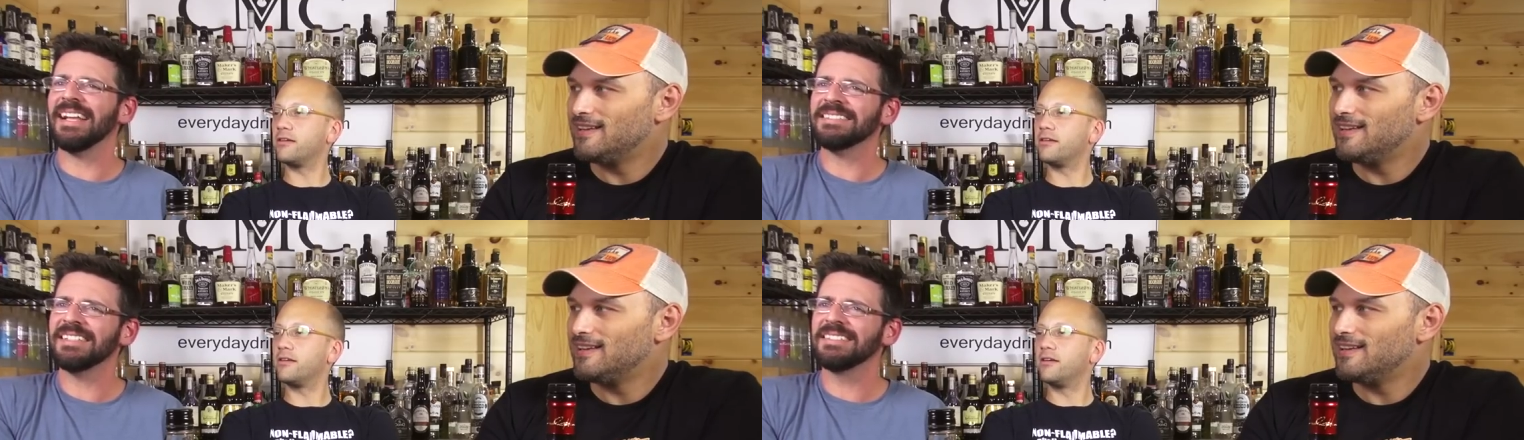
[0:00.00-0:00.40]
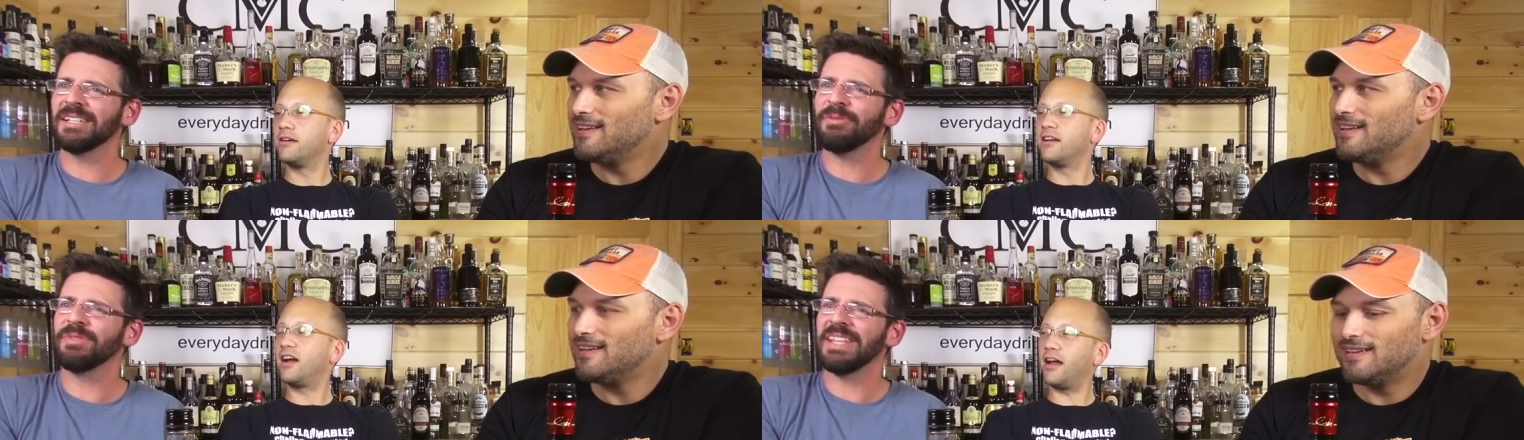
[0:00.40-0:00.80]
Speaker 1: that's a
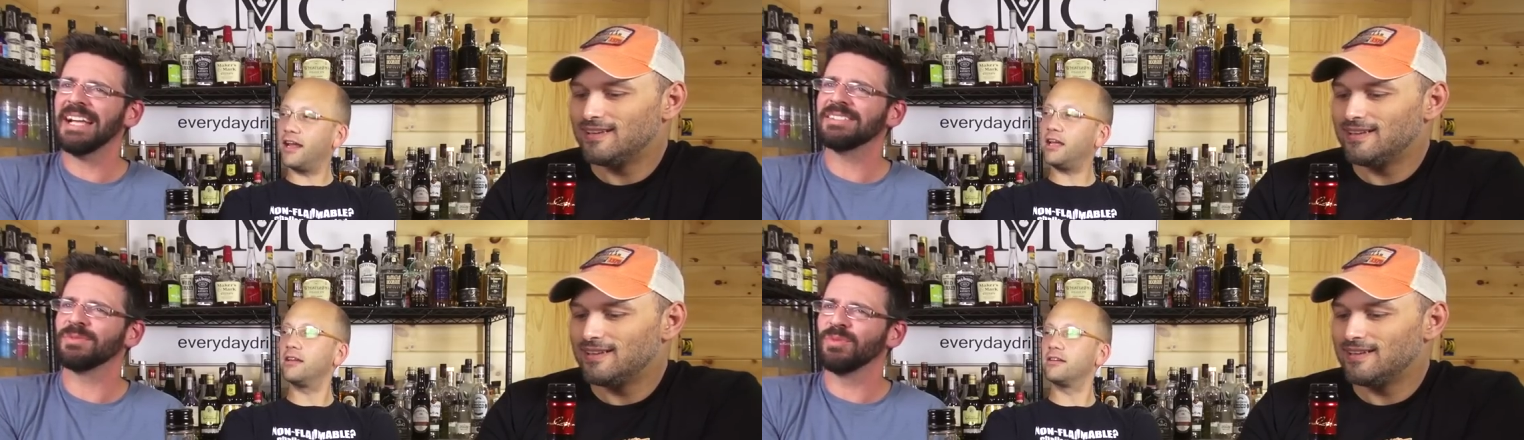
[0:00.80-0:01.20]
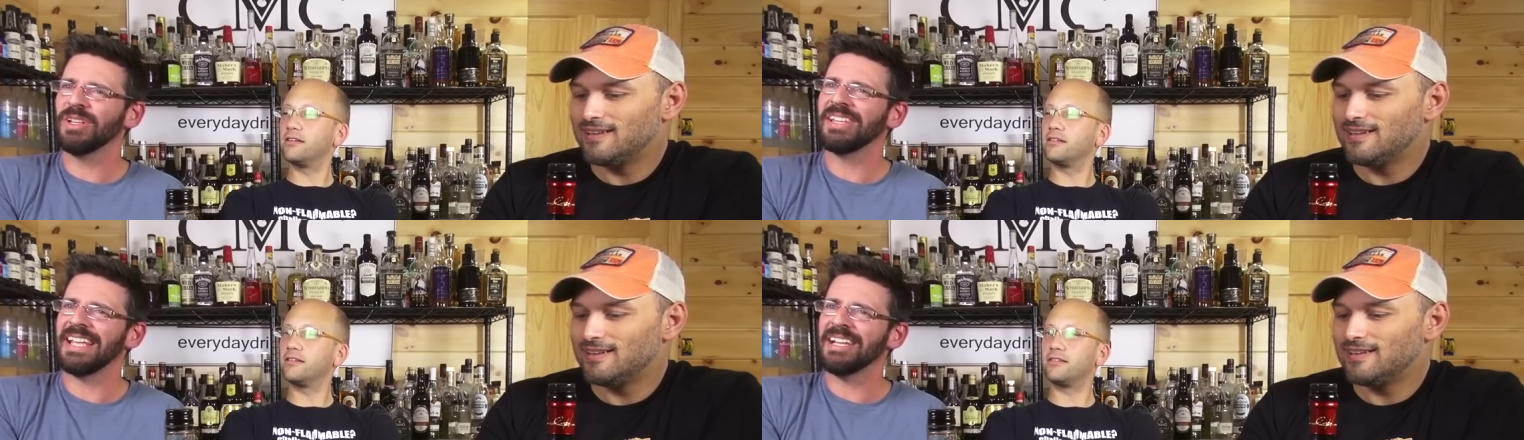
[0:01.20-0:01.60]
different, that's
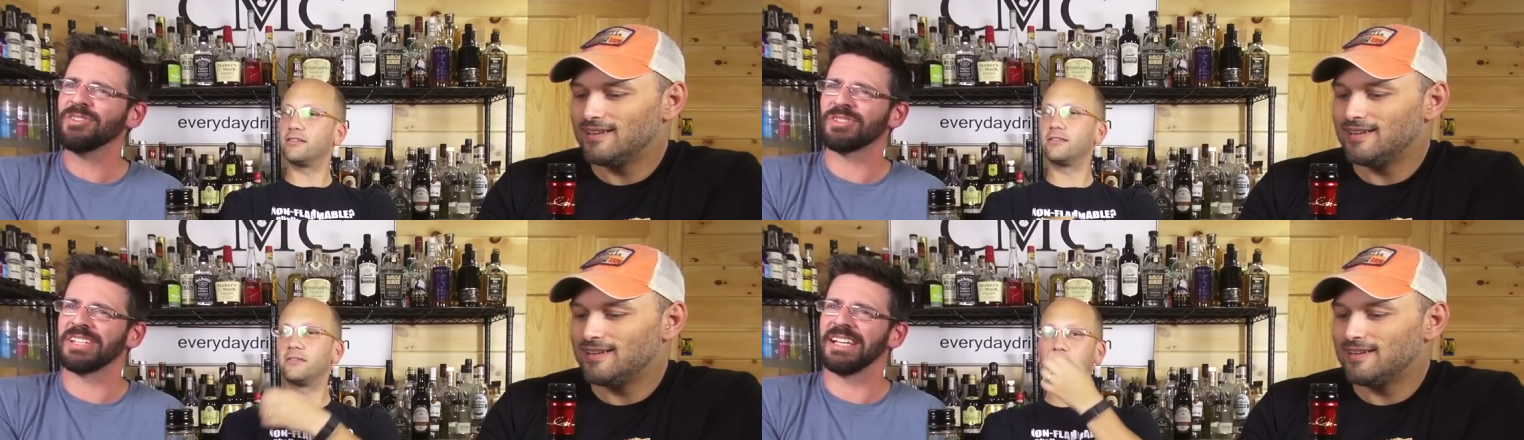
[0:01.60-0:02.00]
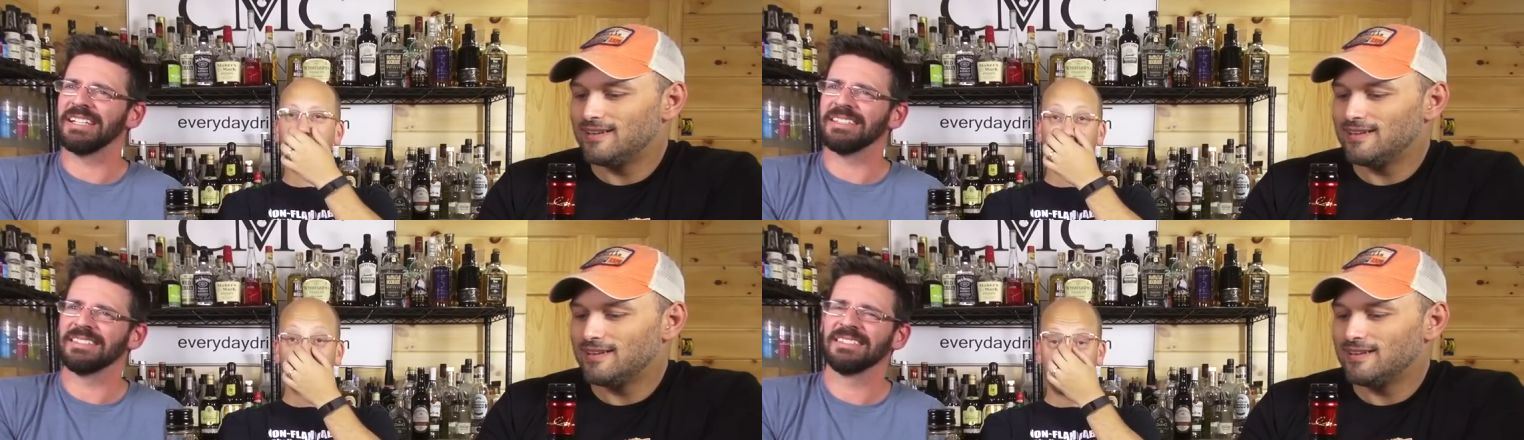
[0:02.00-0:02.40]
really interesting.
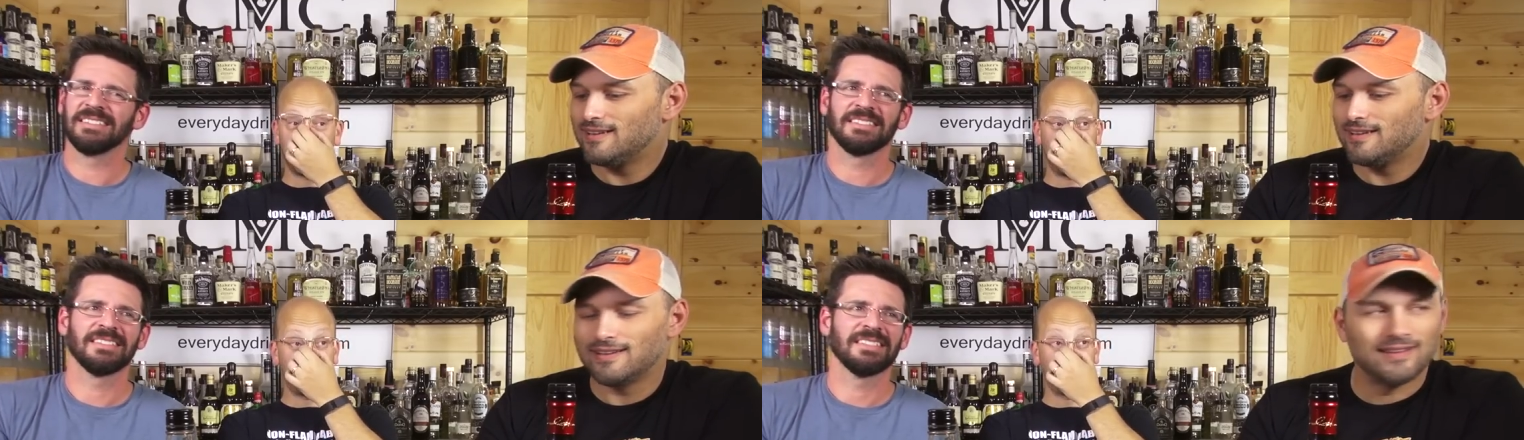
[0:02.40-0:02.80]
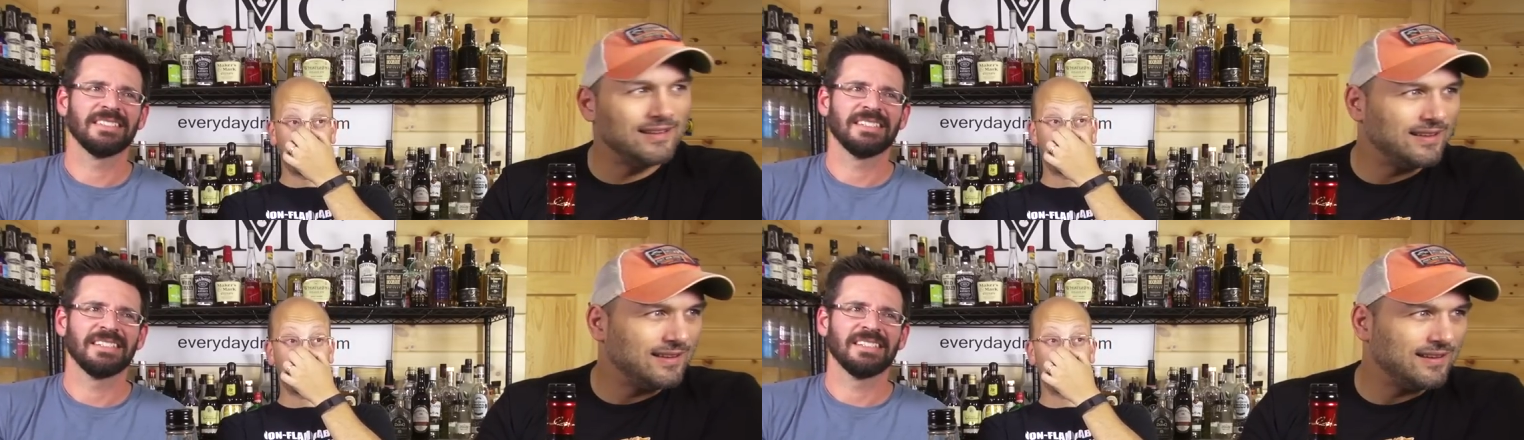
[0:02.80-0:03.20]
That's usually not a
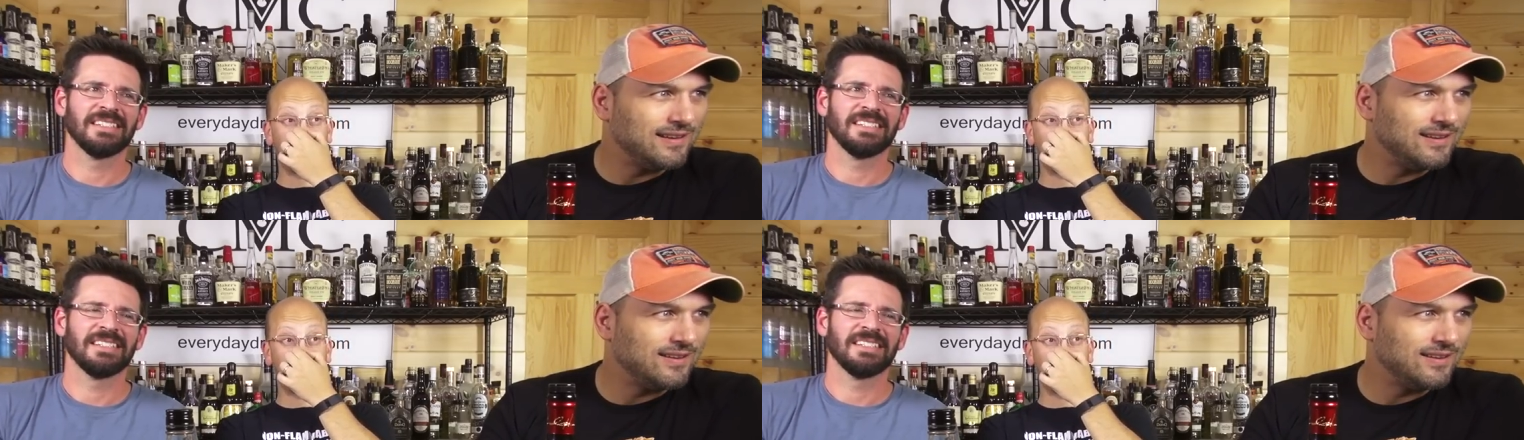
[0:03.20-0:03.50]
fetish. That